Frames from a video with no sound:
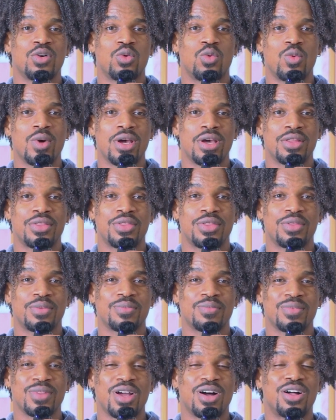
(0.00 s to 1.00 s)
with
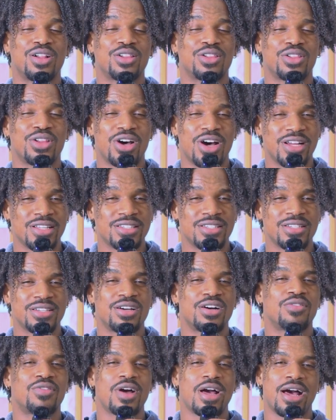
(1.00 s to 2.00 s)
a lot
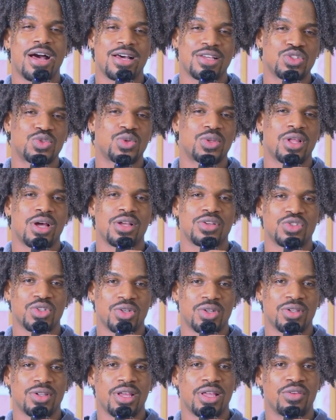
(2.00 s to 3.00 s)
of
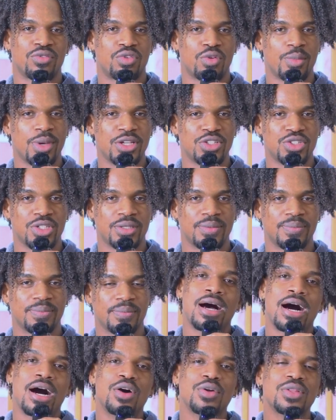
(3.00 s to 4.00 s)
astrological information.
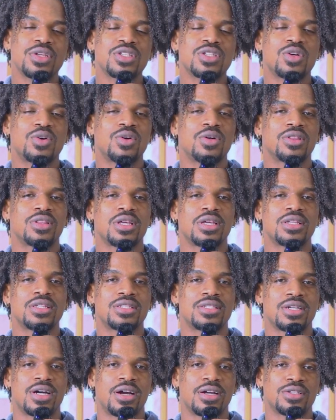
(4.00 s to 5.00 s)
How this whole thing
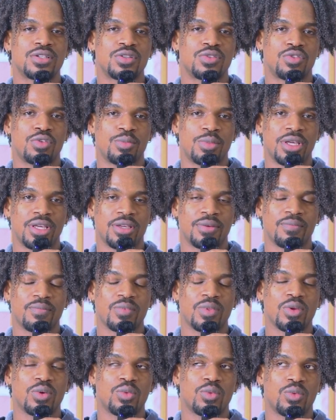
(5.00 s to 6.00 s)
started for me
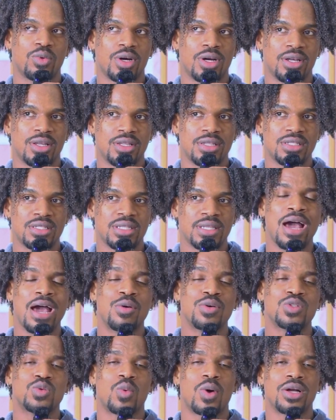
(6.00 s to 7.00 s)
was I
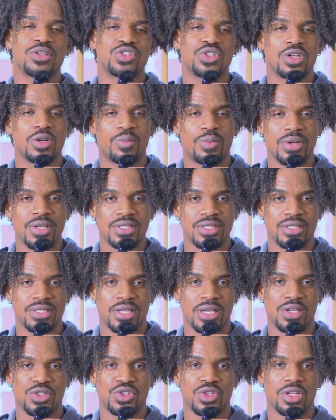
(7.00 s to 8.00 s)
was watching a
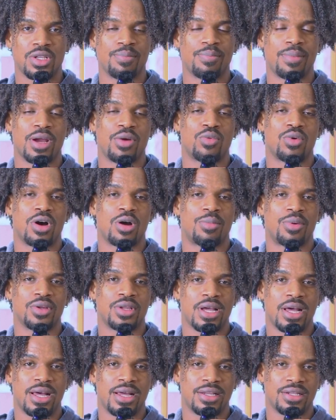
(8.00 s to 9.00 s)
presentation by Robert
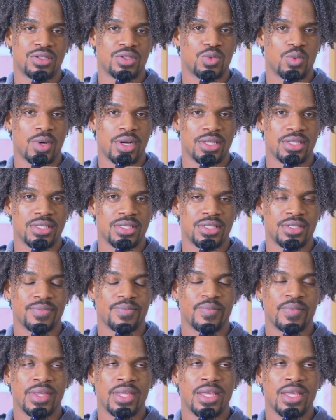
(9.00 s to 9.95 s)
Hand once,